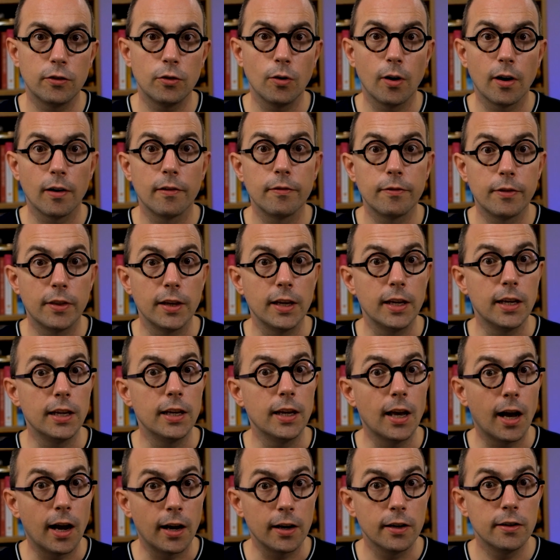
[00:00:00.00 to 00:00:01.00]
to have
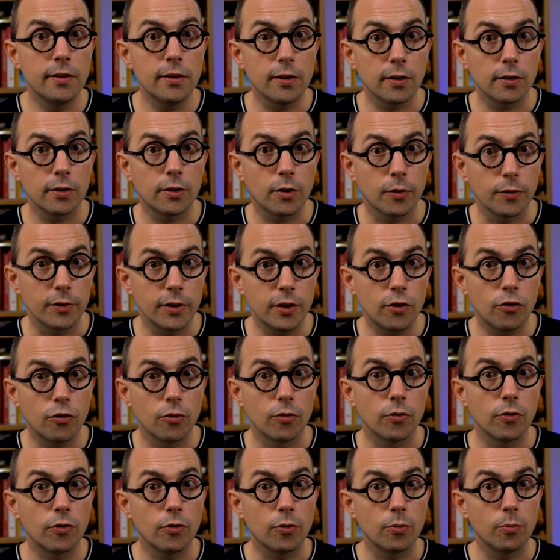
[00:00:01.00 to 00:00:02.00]
the ideal
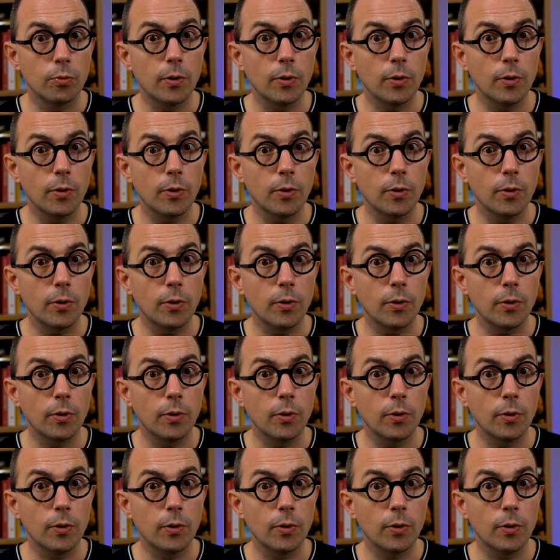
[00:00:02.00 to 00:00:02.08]
conditions to